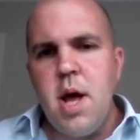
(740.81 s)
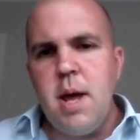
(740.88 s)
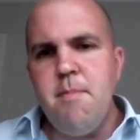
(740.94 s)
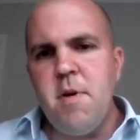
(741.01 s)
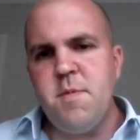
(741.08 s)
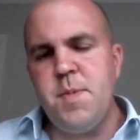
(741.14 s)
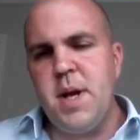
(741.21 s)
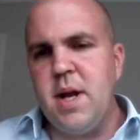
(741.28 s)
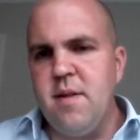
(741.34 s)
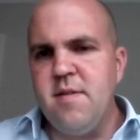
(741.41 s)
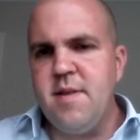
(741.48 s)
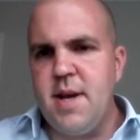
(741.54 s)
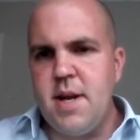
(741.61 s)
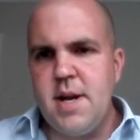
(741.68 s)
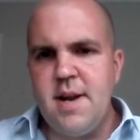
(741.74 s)
It must be
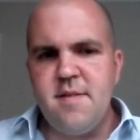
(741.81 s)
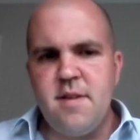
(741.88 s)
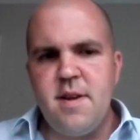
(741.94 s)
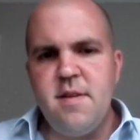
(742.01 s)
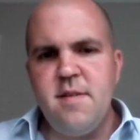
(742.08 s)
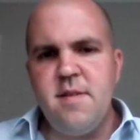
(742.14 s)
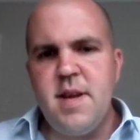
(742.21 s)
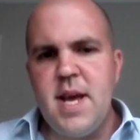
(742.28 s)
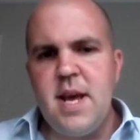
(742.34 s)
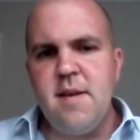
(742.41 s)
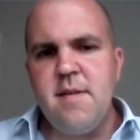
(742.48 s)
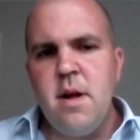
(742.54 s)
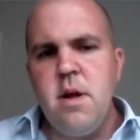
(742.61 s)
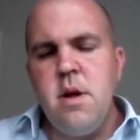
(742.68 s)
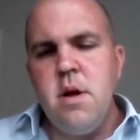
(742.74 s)
considered as a disease.